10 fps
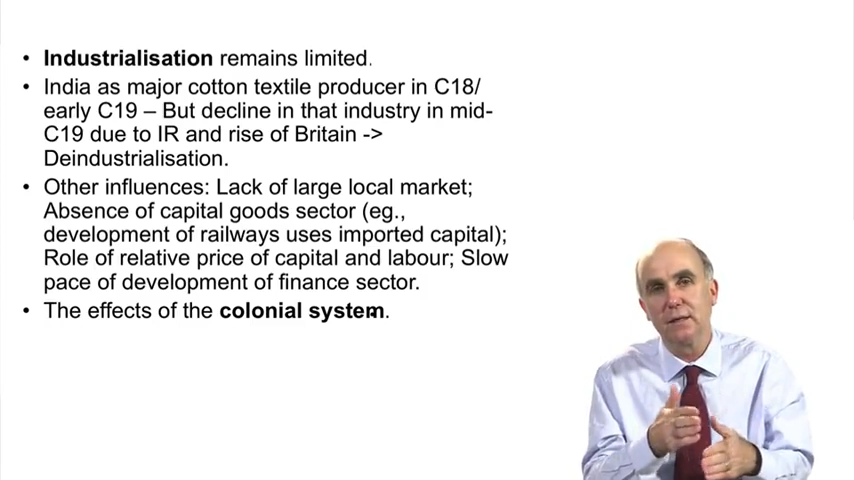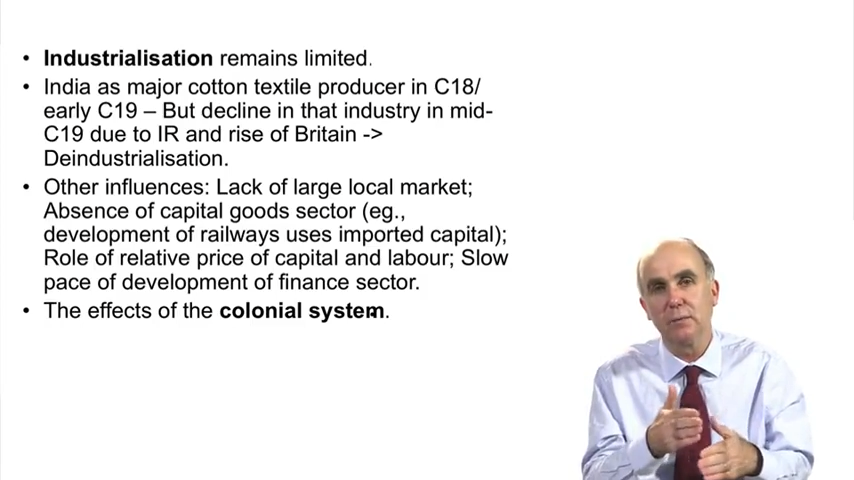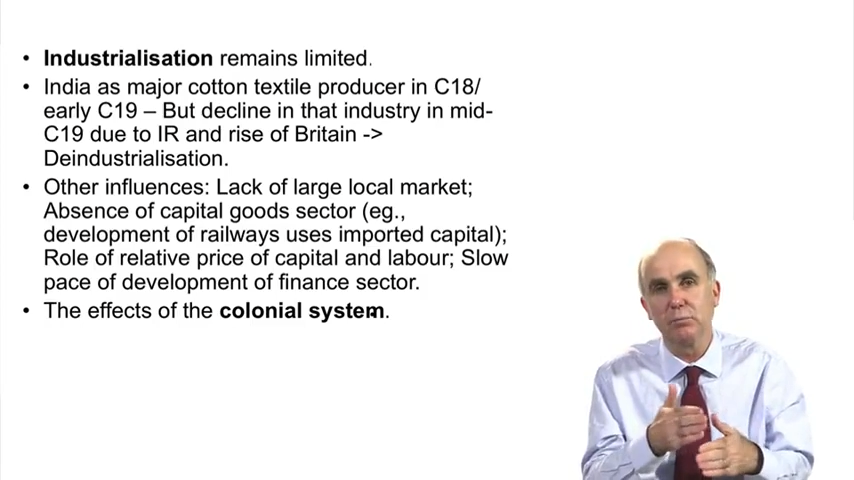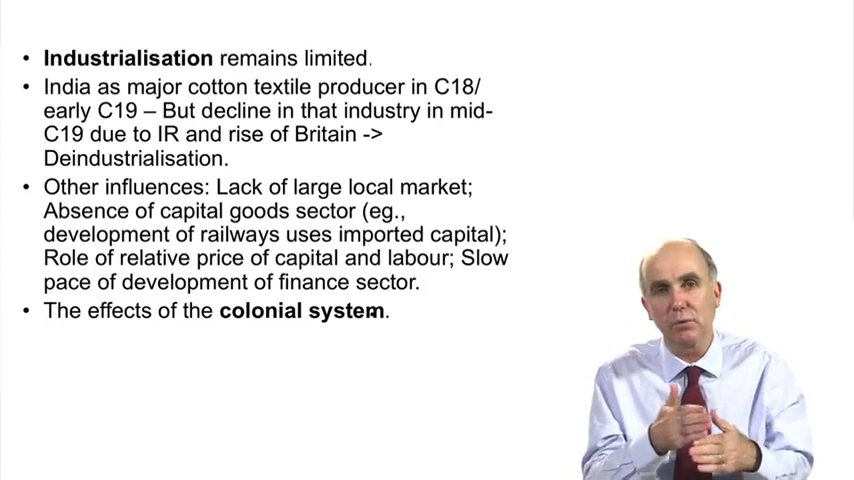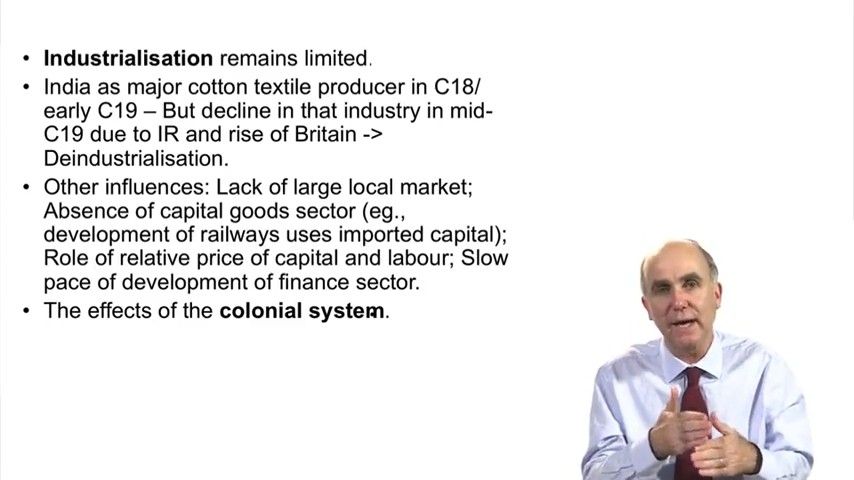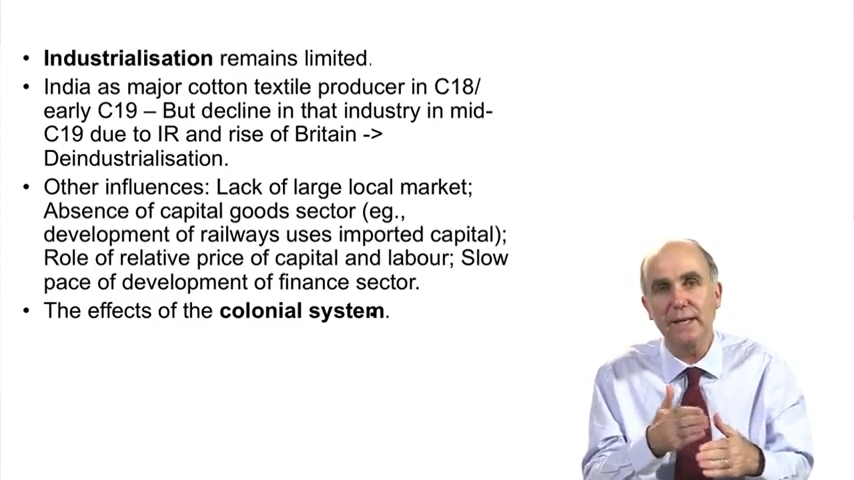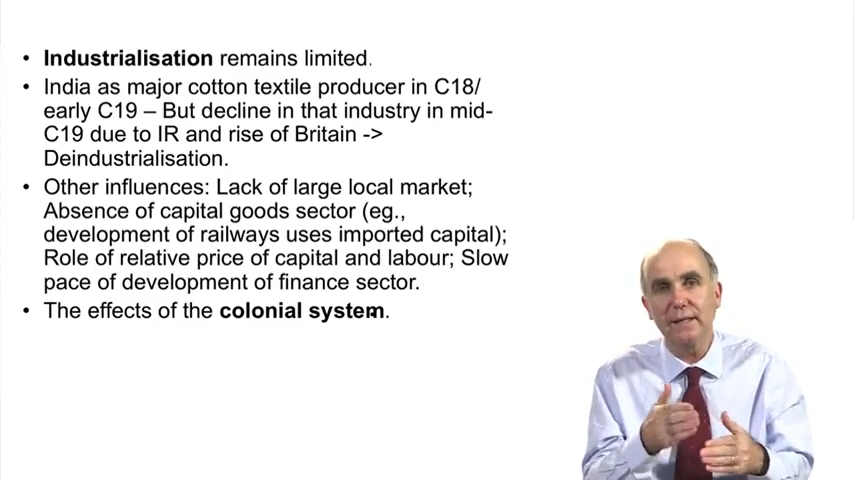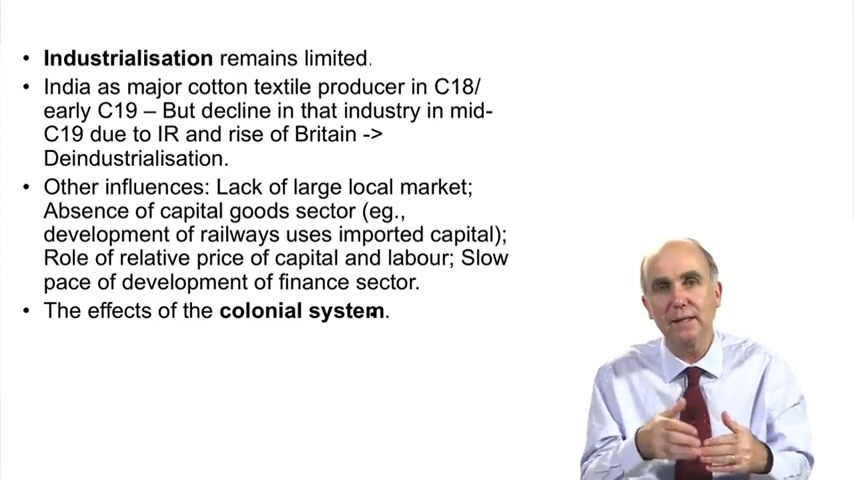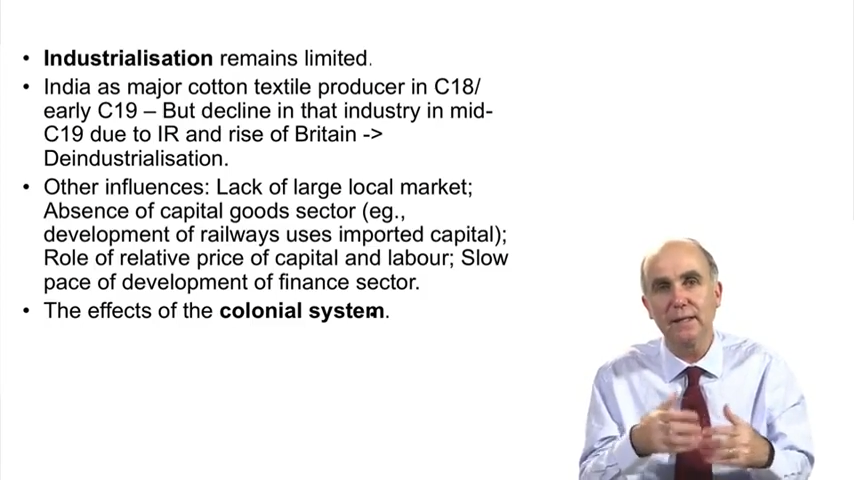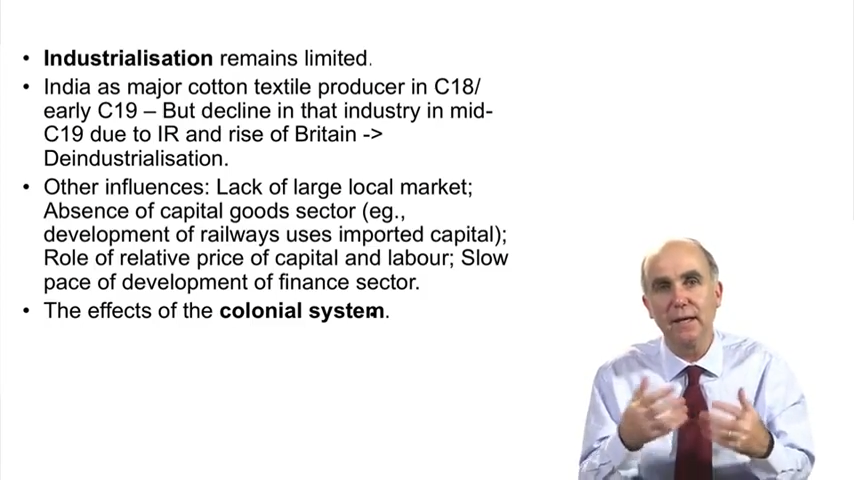the break
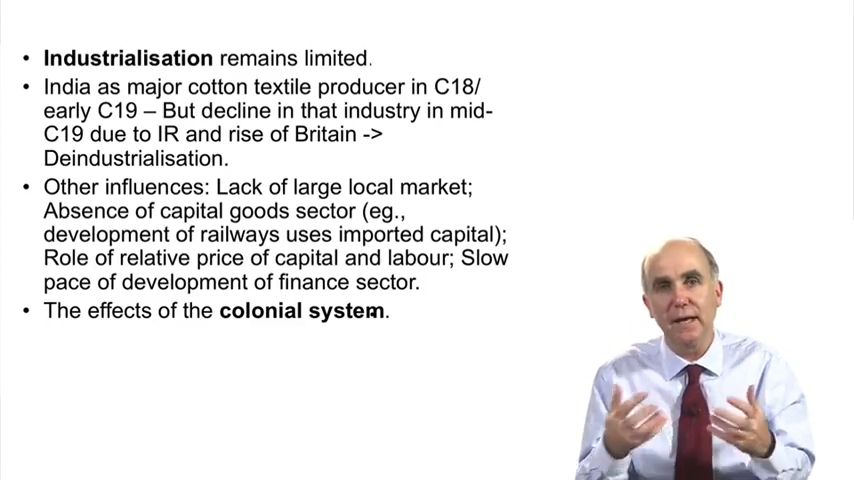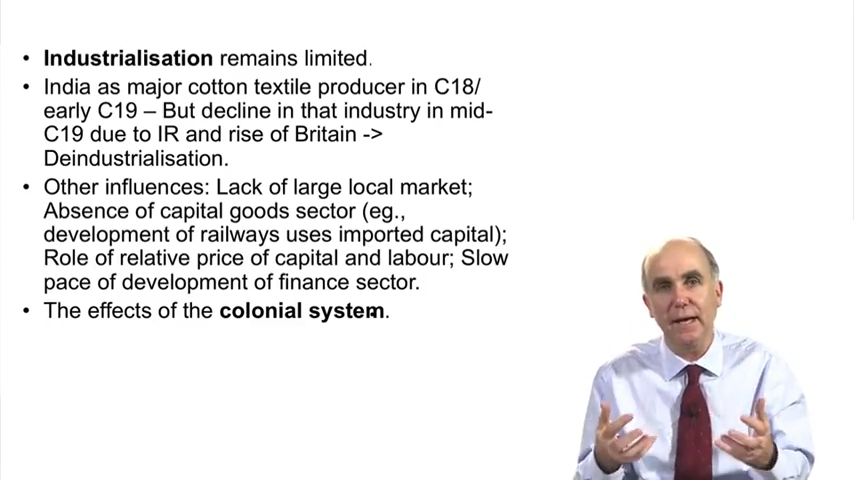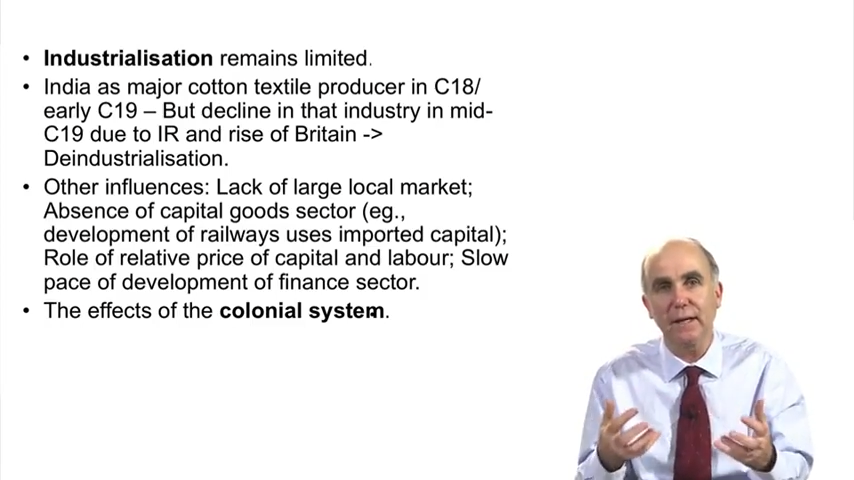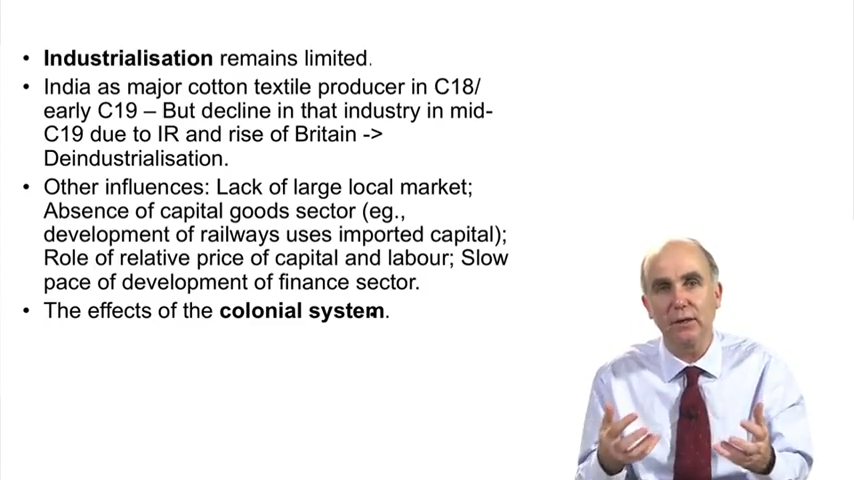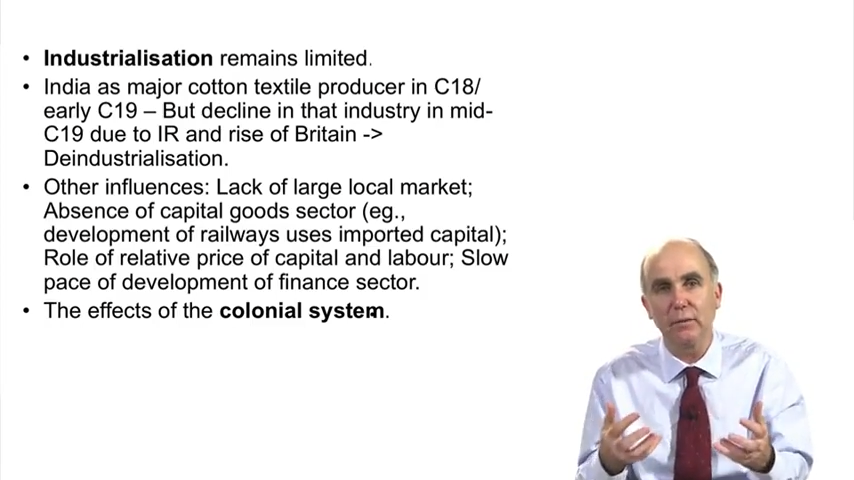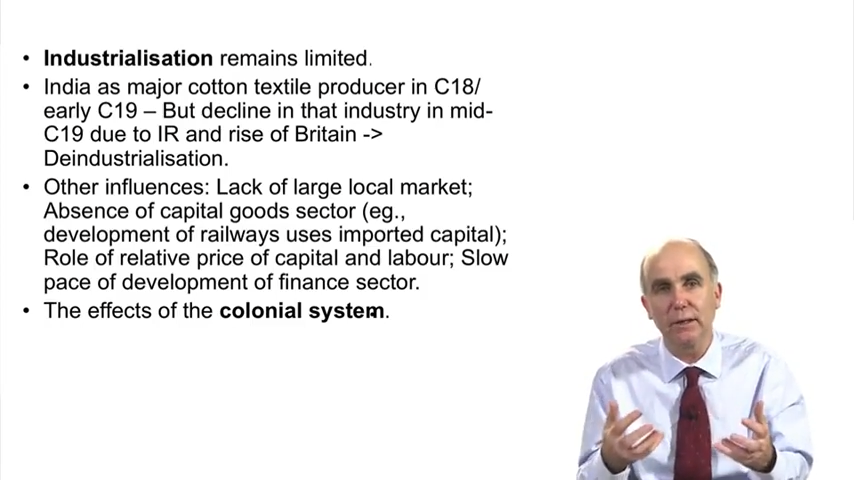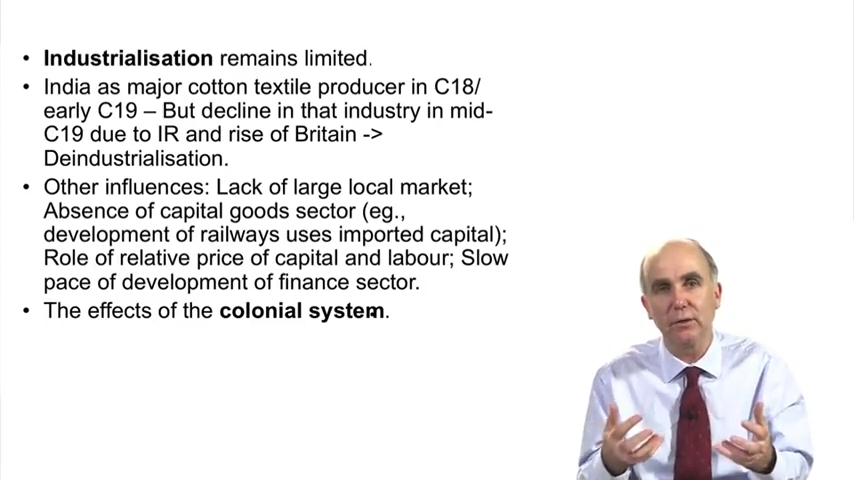in economic